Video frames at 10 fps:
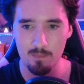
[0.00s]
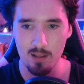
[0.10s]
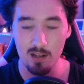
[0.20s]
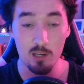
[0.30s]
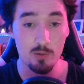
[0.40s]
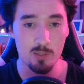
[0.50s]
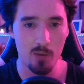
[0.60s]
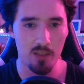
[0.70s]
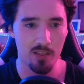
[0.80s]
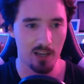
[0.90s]
Lou
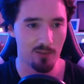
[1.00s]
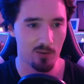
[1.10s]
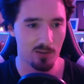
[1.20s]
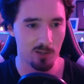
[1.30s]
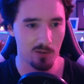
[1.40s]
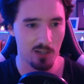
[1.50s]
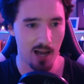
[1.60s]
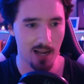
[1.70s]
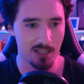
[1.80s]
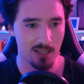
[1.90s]
Smith, thank you for your super
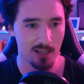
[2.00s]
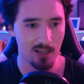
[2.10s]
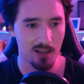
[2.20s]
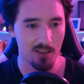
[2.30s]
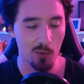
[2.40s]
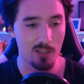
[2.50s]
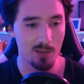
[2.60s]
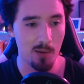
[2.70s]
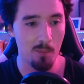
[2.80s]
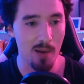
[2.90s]
chat. There was
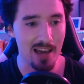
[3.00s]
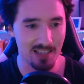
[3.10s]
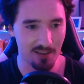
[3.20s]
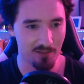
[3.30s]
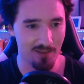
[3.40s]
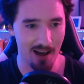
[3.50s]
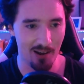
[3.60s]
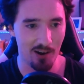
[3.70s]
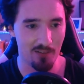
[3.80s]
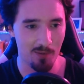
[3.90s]
some amazing fan
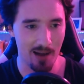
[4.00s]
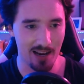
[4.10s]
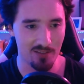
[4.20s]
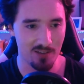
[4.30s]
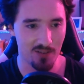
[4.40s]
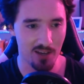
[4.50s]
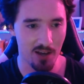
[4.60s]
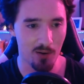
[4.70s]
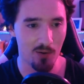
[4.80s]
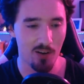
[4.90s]
art off the back of this
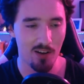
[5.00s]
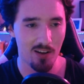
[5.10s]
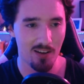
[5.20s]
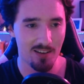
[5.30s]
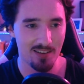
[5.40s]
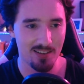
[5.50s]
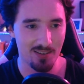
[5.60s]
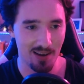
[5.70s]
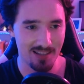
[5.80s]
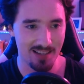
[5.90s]
video,
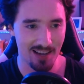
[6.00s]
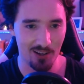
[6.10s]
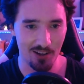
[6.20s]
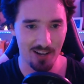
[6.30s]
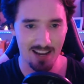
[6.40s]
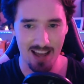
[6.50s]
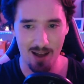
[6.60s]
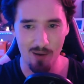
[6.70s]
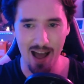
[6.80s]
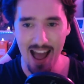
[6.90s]
so let's take a look at it
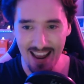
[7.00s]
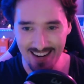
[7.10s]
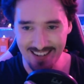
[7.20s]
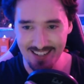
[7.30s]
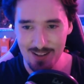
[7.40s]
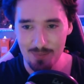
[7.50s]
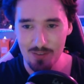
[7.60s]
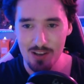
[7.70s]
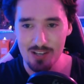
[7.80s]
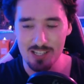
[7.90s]
now. And
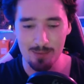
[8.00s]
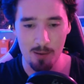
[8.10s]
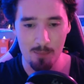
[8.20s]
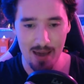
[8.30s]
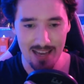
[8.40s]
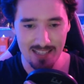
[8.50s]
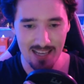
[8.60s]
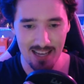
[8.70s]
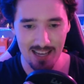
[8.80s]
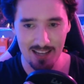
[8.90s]
some
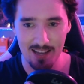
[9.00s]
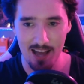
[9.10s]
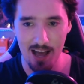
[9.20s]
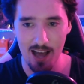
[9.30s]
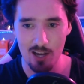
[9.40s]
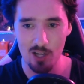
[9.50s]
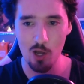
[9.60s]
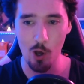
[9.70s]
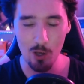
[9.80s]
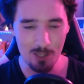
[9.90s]
amazing
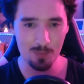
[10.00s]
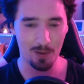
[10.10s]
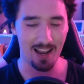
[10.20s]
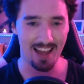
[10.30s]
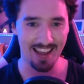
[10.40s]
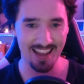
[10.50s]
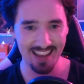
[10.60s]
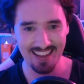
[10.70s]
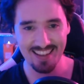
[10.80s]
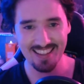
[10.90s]
cosplay.
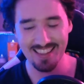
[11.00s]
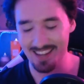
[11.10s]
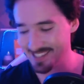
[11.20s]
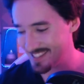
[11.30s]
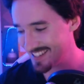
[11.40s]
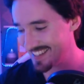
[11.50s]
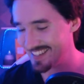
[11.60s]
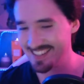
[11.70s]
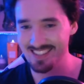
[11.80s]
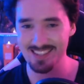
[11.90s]
There's
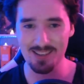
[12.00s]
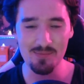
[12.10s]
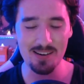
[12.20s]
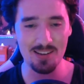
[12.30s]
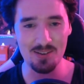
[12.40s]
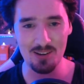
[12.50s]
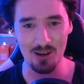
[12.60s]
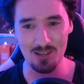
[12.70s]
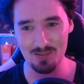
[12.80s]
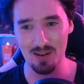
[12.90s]
somebody who
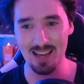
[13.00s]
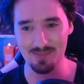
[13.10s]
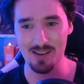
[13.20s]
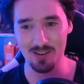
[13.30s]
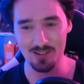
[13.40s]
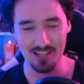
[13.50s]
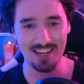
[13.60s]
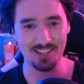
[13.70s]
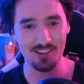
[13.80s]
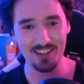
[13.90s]
cosplays me on
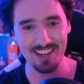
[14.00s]
TikTok.